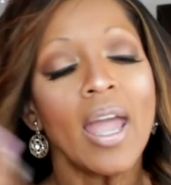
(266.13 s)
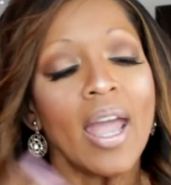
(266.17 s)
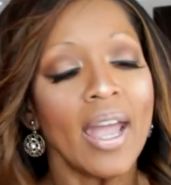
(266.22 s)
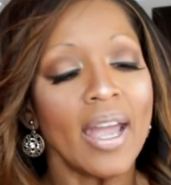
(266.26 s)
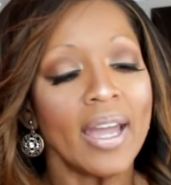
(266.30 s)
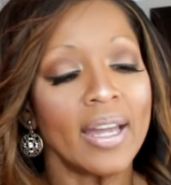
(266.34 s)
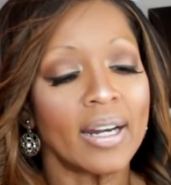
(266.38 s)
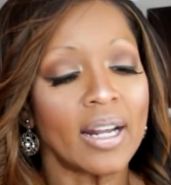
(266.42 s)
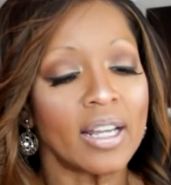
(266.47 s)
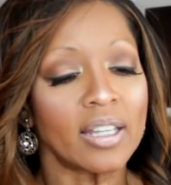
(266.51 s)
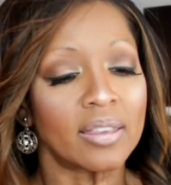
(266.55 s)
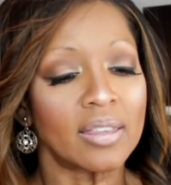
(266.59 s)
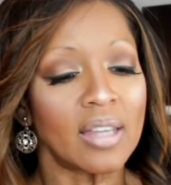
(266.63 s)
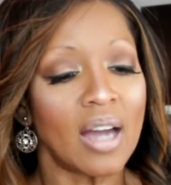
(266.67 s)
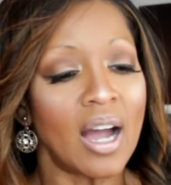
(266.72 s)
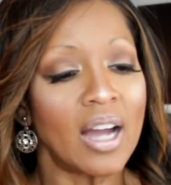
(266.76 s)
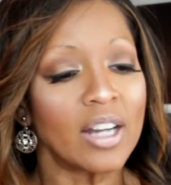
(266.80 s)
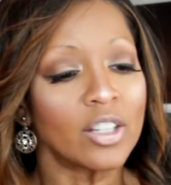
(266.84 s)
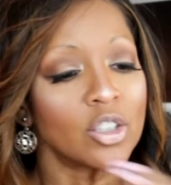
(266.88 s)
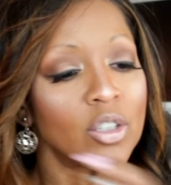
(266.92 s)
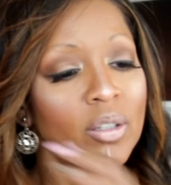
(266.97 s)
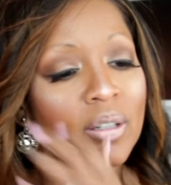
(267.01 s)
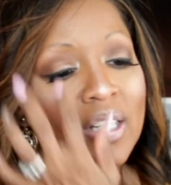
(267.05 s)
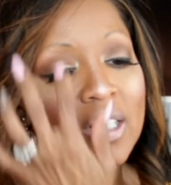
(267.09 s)
And I
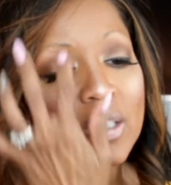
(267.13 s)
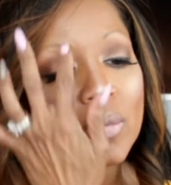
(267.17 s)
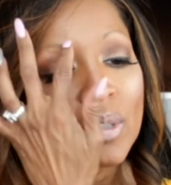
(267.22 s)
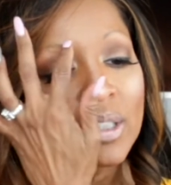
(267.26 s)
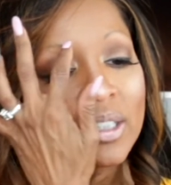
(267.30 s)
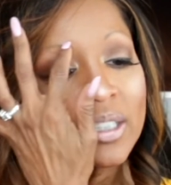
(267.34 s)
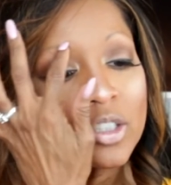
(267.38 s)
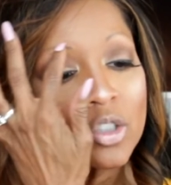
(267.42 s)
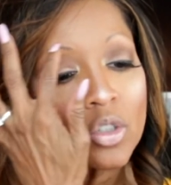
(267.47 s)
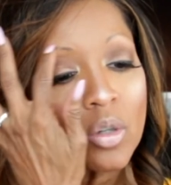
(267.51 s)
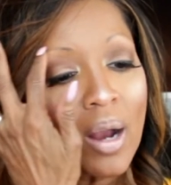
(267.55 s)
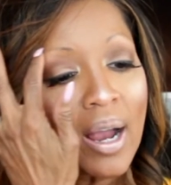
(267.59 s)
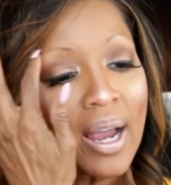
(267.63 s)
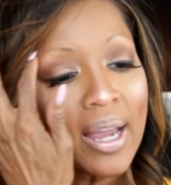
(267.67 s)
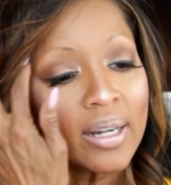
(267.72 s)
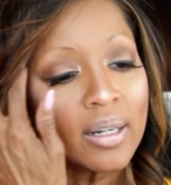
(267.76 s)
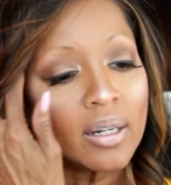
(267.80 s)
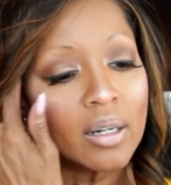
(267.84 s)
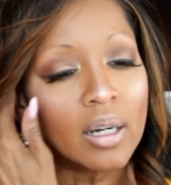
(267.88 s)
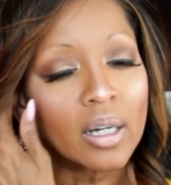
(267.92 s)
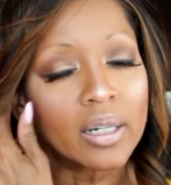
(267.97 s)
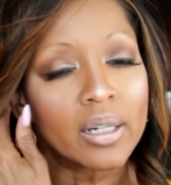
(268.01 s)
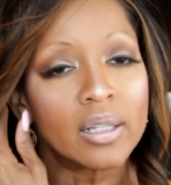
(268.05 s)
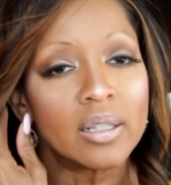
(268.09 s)
thought you couldn't really try it
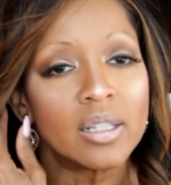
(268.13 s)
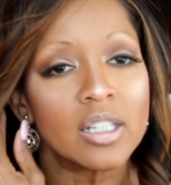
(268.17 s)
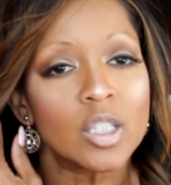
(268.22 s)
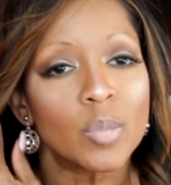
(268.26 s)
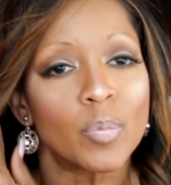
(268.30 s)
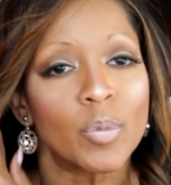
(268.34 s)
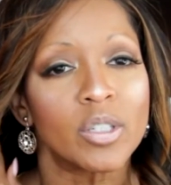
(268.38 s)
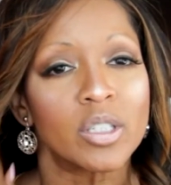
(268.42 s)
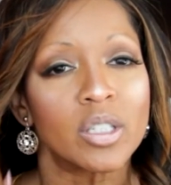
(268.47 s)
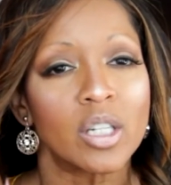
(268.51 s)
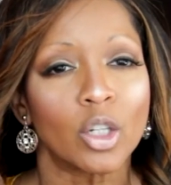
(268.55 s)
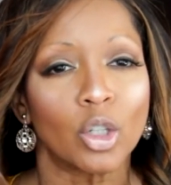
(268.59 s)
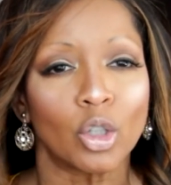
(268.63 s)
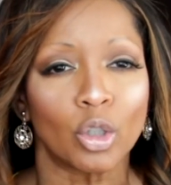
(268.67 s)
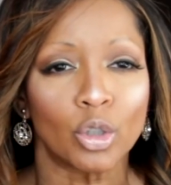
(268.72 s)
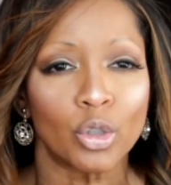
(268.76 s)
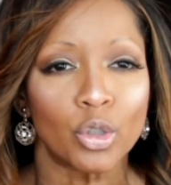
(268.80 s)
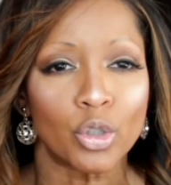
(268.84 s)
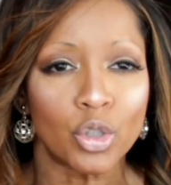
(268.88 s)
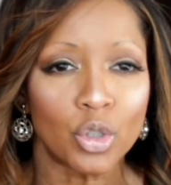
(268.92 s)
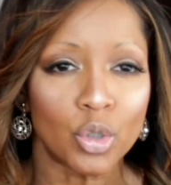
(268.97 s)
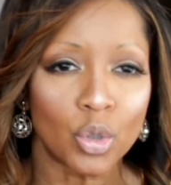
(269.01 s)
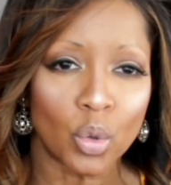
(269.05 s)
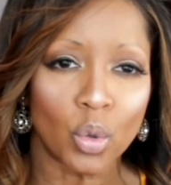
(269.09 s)
on in this
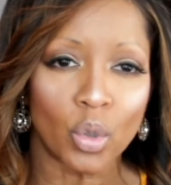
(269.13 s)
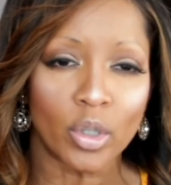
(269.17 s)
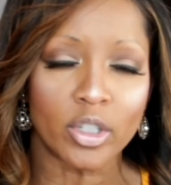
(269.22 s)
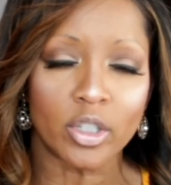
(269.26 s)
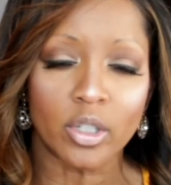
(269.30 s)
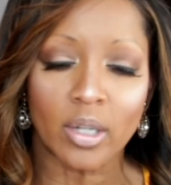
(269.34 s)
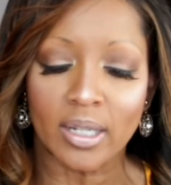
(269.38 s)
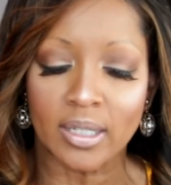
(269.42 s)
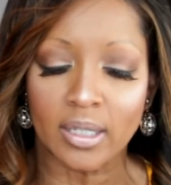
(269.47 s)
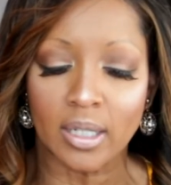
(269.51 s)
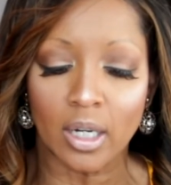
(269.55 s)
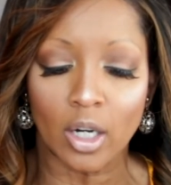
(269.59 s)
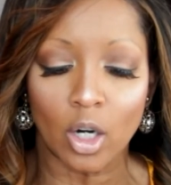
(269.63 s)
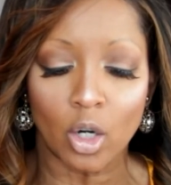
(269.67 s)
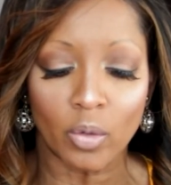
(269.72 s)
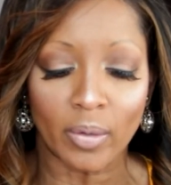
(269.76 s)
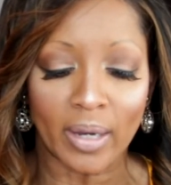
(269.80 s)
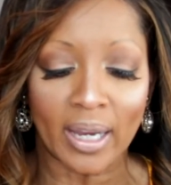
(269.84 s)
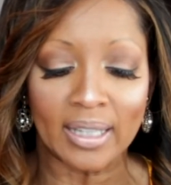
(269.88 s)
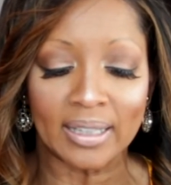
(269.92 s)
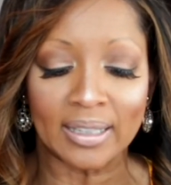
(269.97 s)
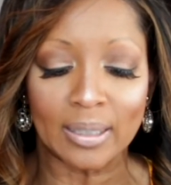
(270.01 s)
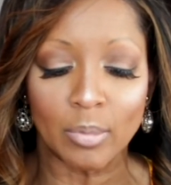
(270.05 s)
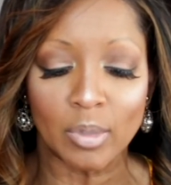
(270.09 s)
particular store. So I said,
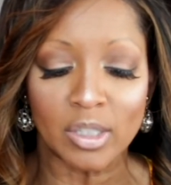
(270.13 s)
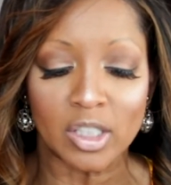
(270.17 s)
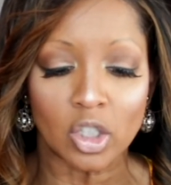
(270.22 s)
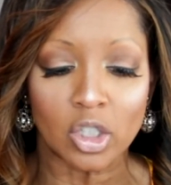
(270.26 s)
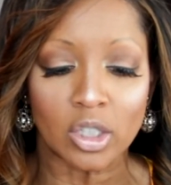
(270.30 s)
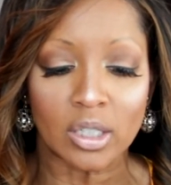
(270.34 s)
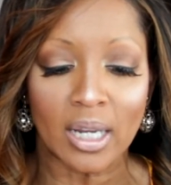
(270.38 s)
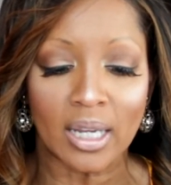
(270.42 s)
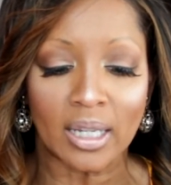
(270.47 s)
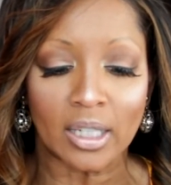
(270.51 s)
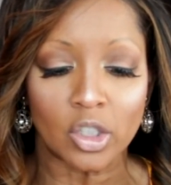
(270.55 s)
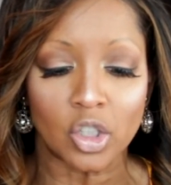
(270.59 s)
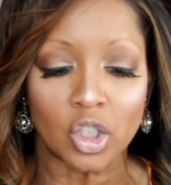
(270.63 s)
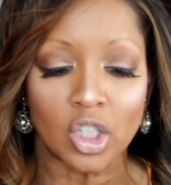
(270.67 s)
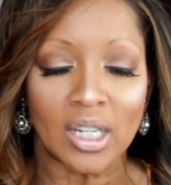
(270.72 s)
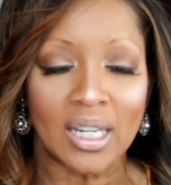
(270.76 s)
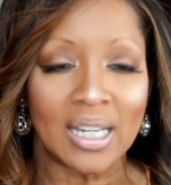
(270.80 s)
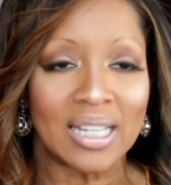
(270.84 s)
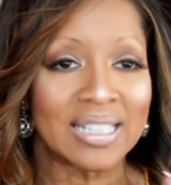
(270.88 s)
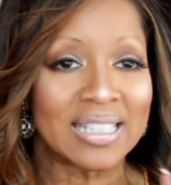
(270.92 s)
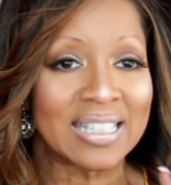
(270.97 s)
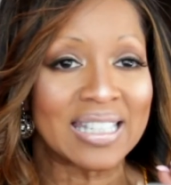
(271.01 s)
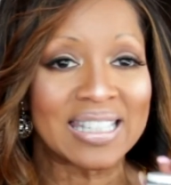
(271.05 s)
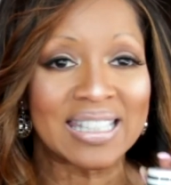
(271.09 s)
okay, let me just take a
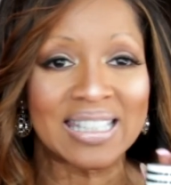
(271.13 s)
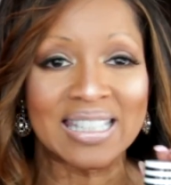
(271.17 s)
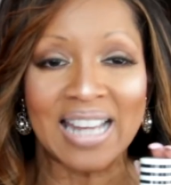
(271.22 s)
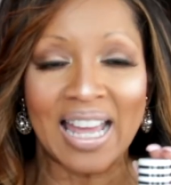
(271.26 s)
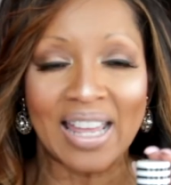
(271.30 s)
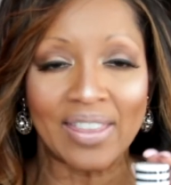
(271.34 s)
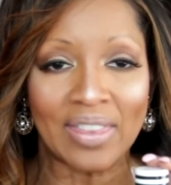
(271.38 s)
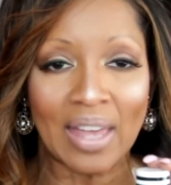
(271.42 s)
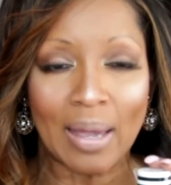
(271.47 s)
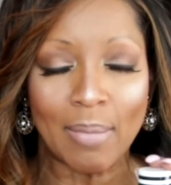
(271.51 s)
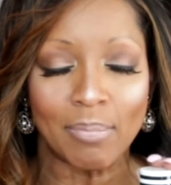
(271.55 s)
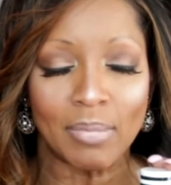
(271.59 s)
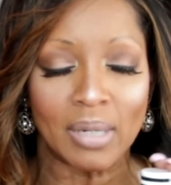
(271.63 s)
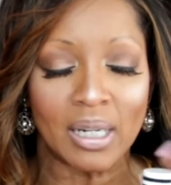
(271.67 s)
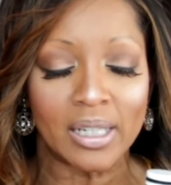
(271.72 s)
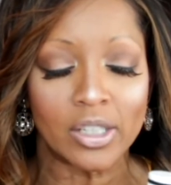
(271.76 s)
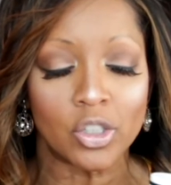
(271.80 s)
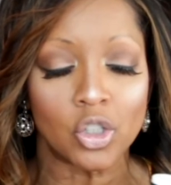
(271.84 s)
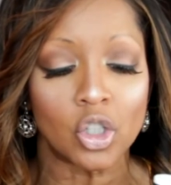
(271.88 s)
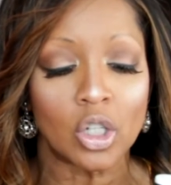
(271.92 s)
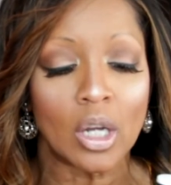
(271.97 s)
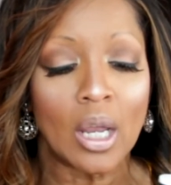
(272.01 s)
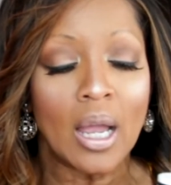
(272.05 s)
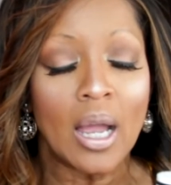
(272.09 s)
chance. It's not that
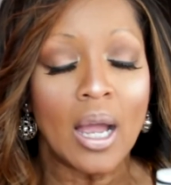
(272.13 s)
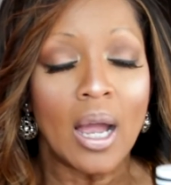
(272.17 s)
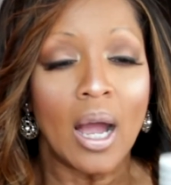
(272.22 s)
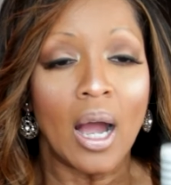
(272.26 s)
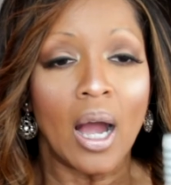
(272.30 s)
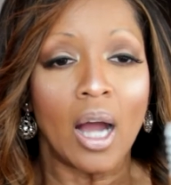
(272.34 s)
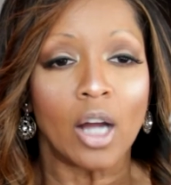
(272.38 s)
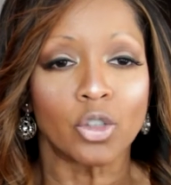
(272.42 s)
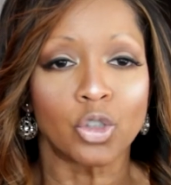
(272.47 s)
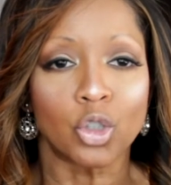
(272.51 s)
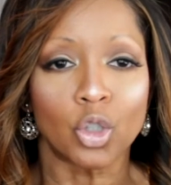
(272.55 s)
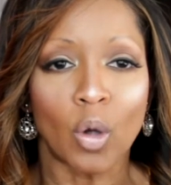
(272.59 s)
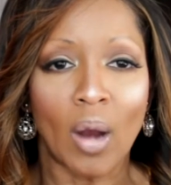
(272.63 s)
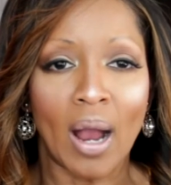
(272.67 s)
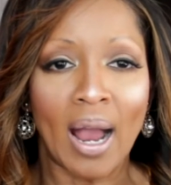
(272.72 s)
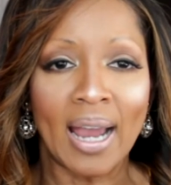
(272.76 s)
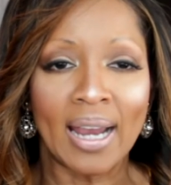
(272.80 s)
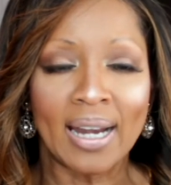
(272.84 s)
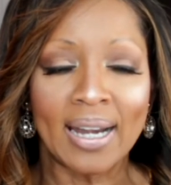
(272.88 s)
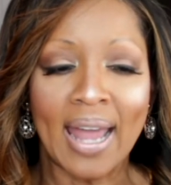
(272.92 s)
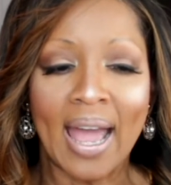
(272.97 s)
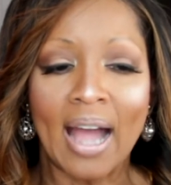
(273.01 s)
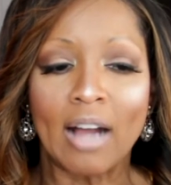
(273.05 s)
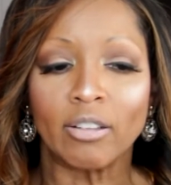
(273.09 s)
much. I'll
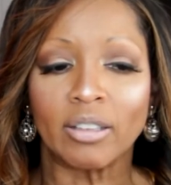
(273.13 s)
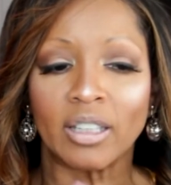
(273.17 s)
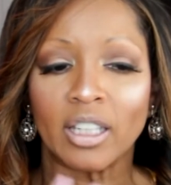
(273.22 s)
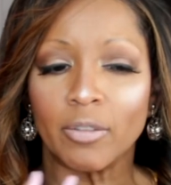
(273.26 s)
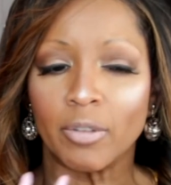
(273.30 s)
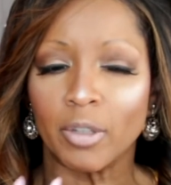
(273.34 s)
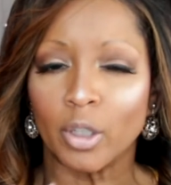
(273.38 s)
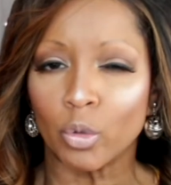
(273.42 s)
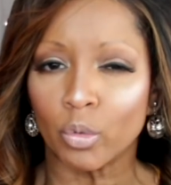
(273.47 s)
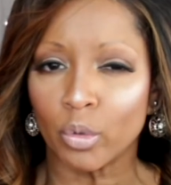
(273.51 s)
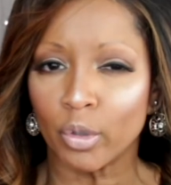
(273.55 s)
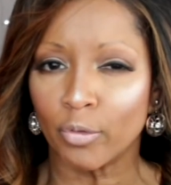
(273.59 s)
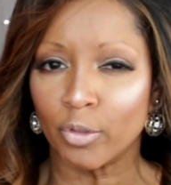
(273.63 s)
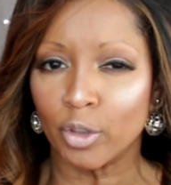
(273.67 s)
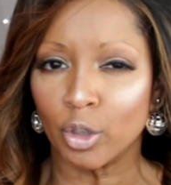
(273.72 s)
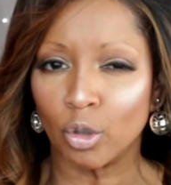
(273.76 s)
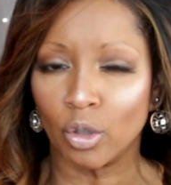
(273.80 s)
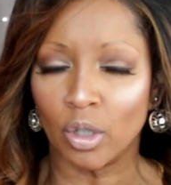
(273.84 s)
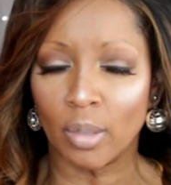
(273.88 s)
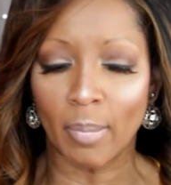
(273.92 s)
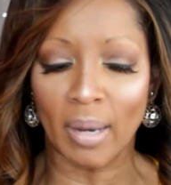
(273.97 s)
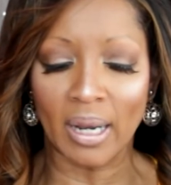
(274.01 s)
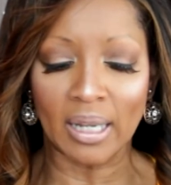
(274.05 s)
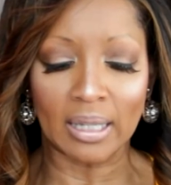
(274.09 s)
try it out, give it a
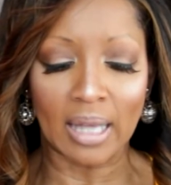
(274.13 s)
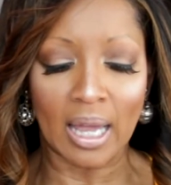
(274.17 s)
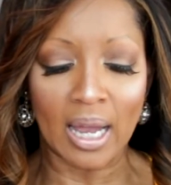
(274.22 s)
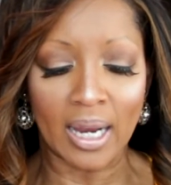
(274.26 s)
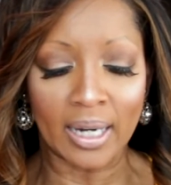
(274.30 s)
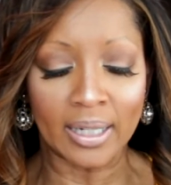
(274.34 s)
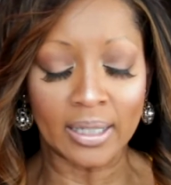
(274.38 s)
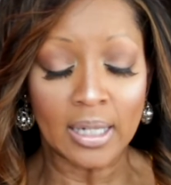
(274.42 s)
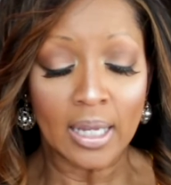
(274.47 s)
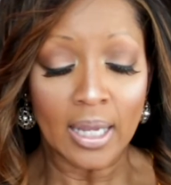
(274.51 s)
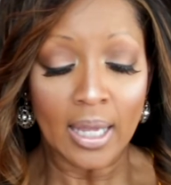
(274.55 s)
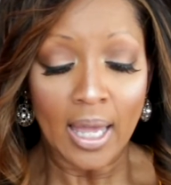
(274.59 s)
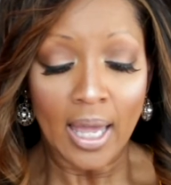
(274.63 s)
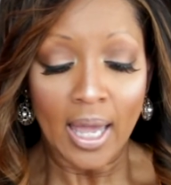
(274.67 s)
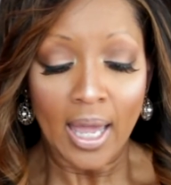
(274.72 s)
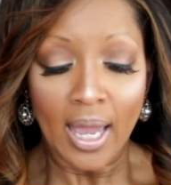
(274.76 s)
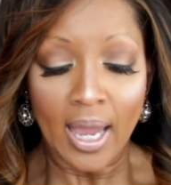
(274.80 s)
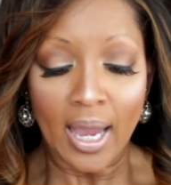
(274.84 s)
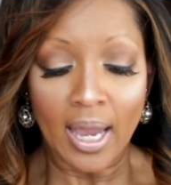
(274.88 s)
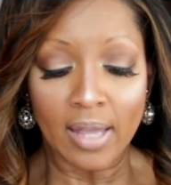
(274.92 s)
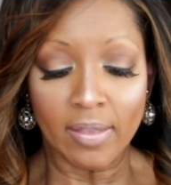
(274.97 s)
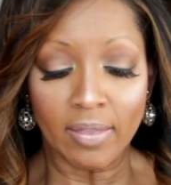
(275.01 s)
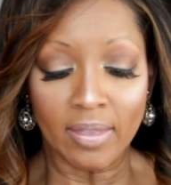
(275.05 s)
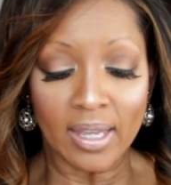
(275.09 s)
review on my line,
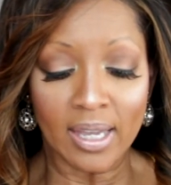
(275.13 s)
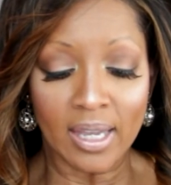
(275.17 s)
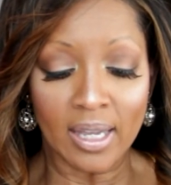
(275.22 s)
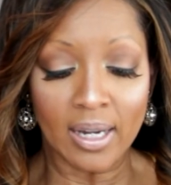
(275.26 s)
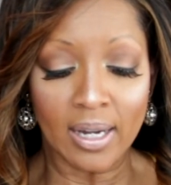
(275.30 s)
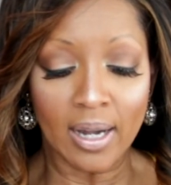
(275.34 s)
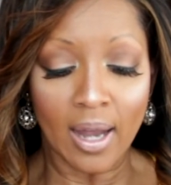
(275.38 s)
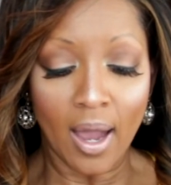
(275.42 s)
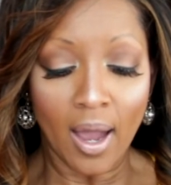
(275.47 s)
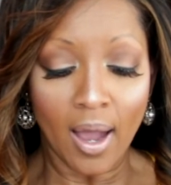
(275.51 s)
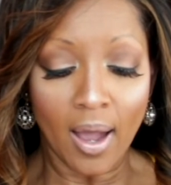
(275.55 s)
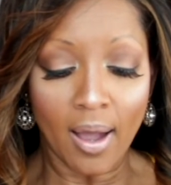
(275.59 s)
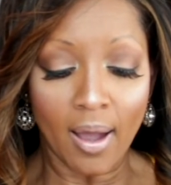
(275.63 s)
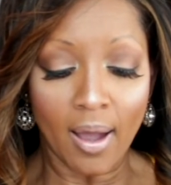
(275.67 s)
and then